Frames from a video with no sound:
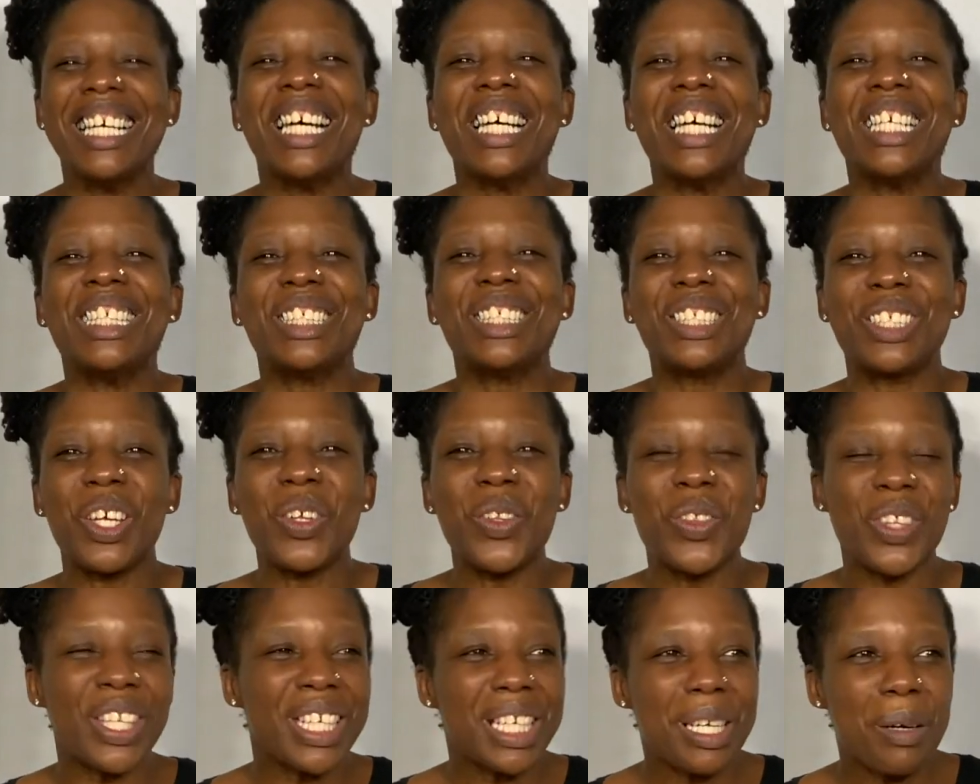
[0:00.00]
So
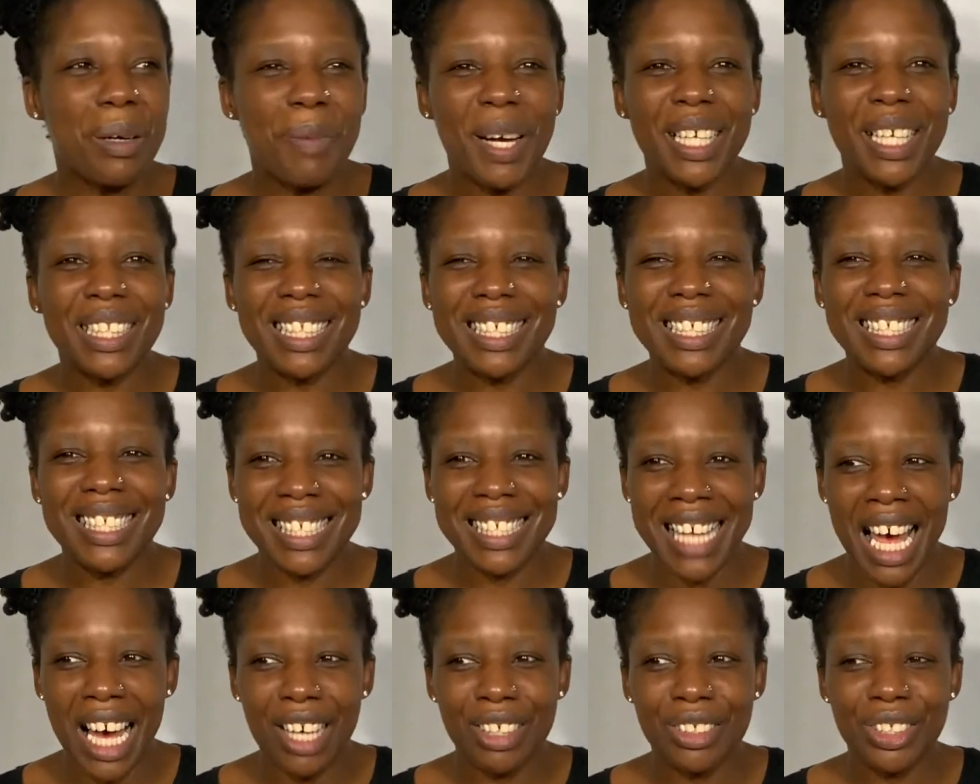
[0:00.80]
think about the
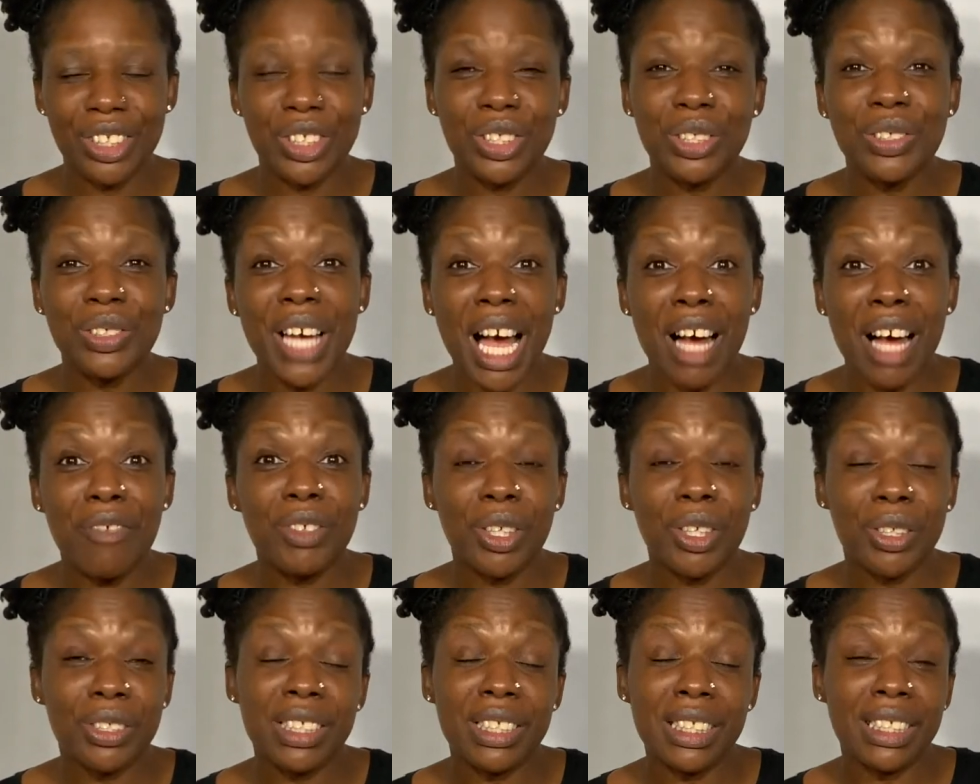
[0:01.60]
sounds. Do you have
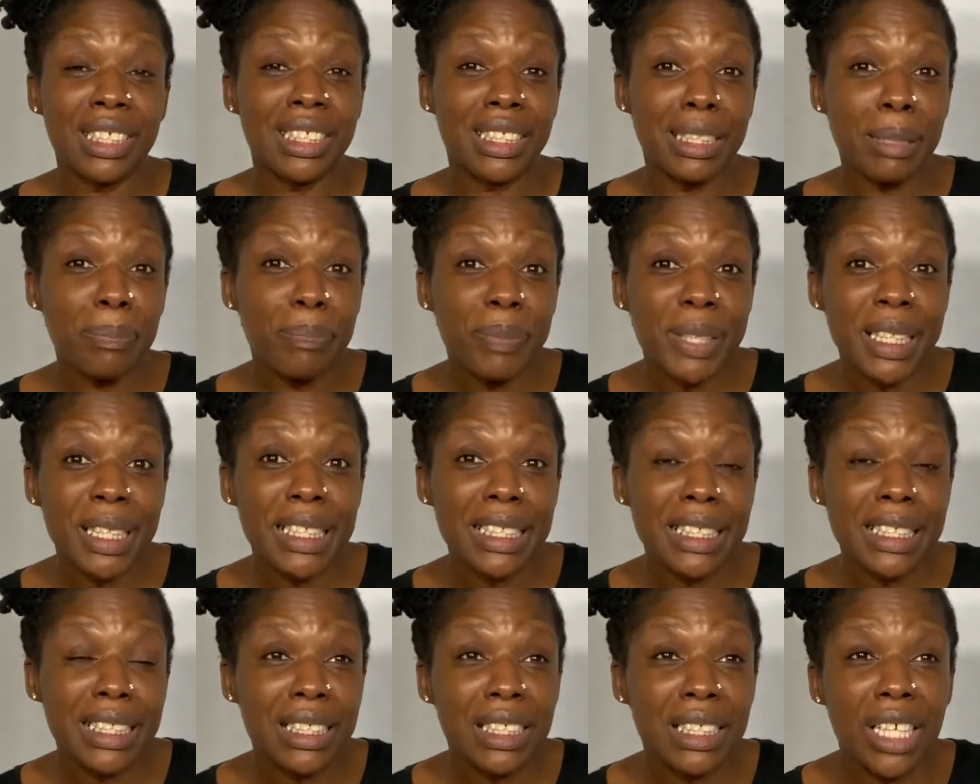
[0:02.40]
lots of
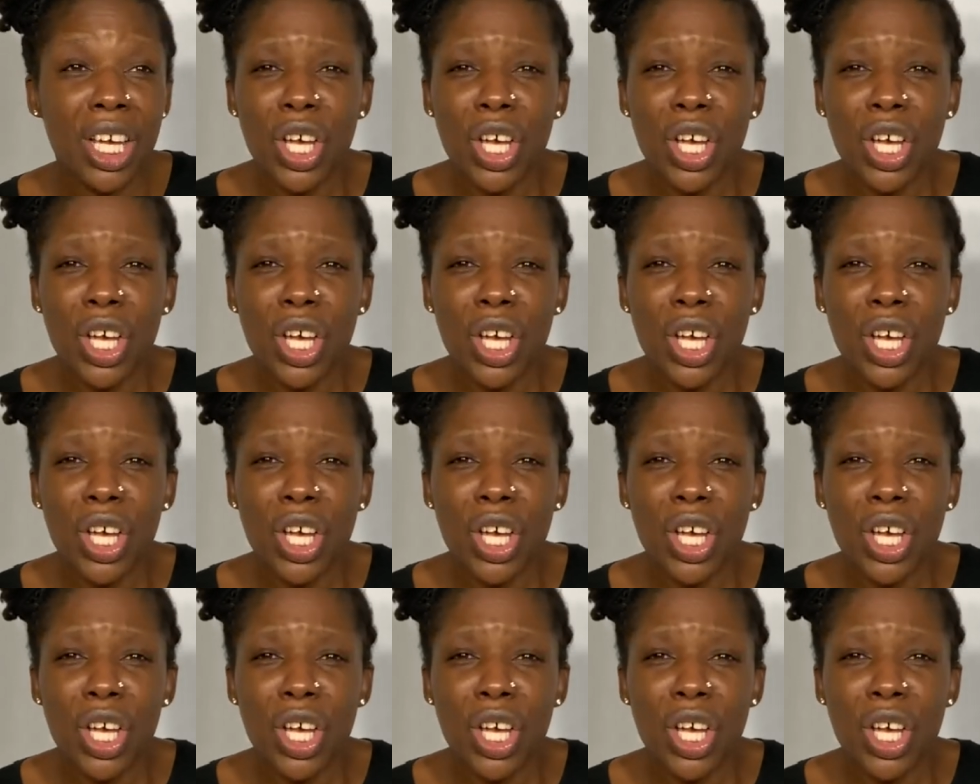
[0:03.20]
siblings?